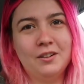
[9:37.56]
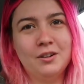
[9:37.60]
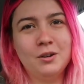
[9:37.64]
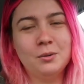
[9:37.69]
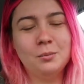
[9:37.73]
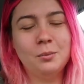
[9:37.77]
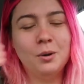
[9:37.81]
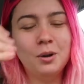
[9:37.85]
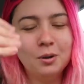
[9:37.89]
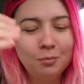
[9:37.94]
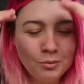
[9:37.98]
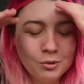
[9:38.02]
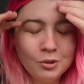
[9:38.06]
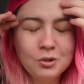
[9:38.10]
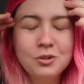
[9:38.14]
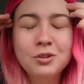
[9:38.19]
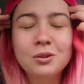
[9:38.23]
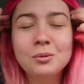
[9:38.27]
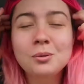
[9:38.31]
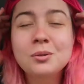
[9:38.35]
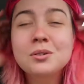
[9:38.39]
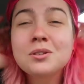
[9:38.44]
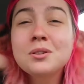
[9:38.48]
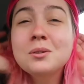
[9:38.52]
like a whiteboard.
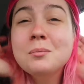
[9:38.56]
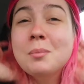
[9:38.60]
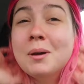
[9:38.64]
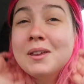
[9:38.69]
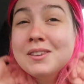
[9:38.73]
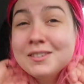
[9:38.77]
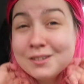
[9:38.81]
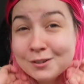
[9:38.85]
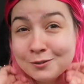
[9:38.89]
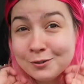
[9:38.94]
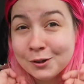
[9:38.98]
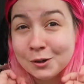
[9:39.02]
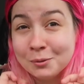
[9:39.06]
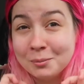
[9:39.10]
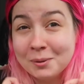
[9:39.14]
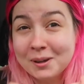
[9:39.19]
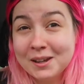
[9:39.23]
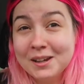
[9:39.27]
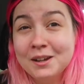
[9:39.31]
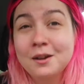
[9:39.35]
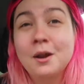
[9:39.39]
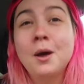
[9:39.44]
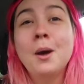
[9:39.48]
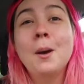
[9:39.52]
So it wasn't the best to film
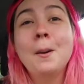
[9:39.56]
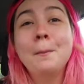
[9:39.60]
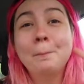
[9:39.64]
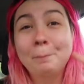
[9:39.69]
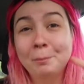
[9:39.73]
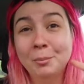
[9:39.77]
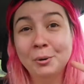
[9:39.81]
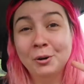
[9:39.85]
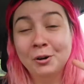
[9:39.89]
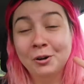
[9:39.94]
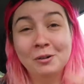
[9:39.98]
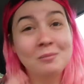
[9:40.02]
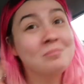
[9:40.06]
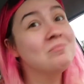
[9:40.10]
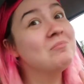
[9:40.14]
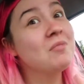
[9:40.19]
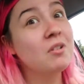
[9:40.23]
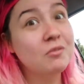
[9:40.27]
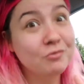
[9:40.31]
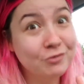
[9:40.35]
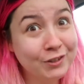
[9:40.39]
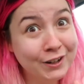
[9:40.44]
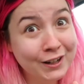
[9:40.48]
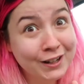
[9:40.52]
in, but
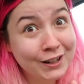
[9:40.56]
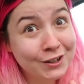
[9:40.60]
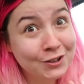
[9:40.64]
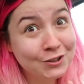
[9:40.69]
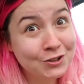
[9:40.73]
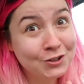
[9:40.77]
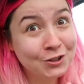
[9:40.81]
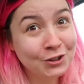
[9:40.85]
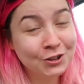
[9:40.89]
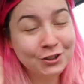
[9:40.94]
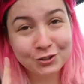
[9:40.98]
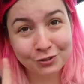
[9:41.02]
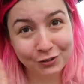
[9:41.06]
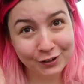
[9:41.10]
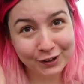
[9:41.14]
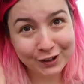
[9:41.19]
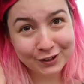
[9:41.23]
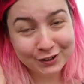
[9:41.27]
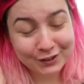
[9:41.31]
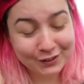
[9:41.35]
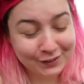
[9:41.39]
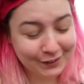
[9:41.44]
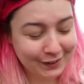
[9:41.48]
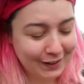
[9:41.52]
really good choice,
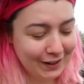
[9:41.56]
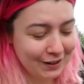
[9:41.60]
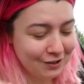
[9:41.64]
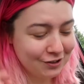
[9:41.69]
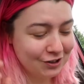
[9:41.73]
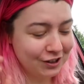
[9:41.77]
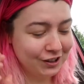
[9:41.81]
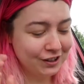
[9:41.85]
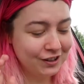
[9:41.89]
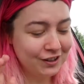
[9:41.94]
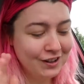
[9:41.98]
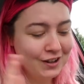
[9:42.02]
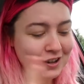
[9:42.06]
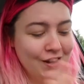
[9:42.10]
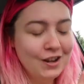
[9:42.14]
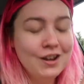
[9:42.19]
really good selection.